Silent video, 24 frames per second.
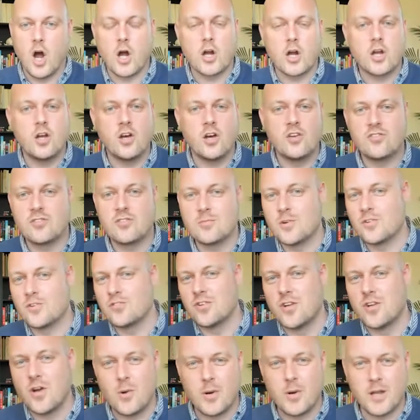Our
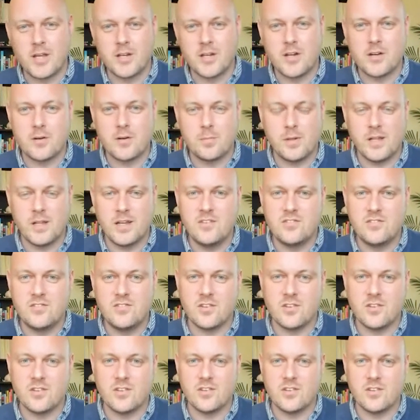customers are going in other
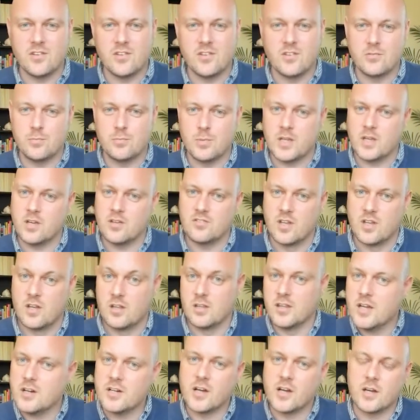places because
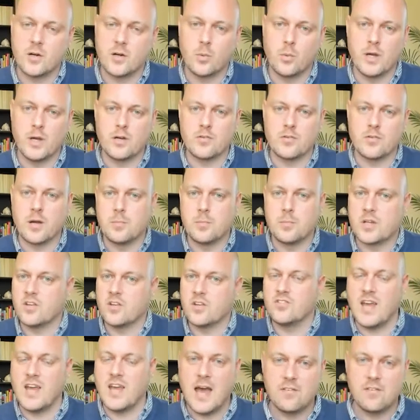they're not going to wait around
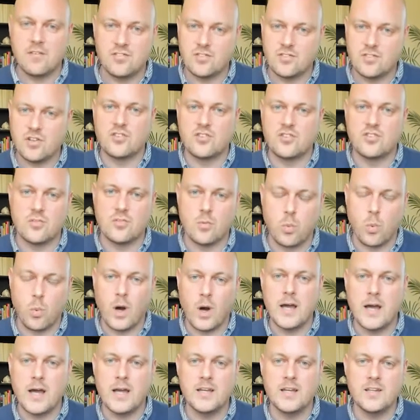because they have such a
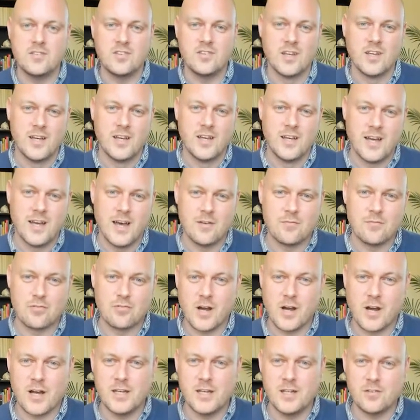wide
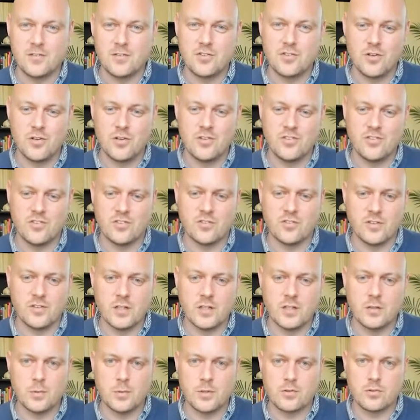variety of
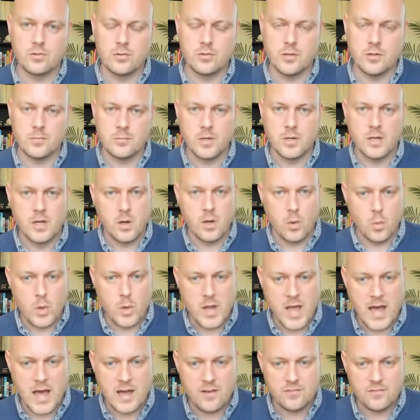choices available to them.
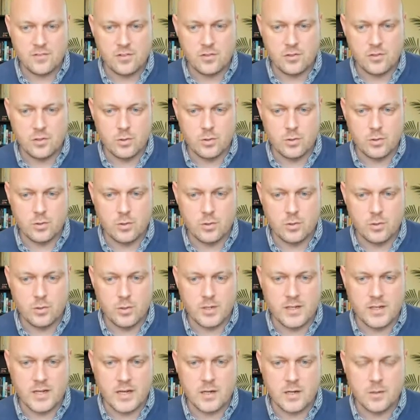We have to do it
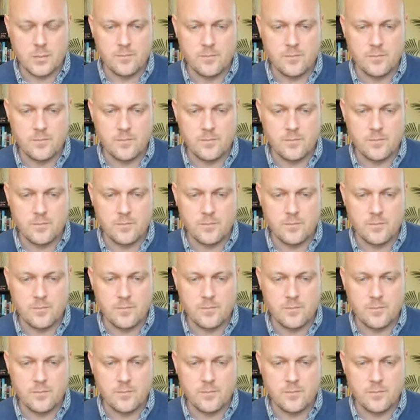now.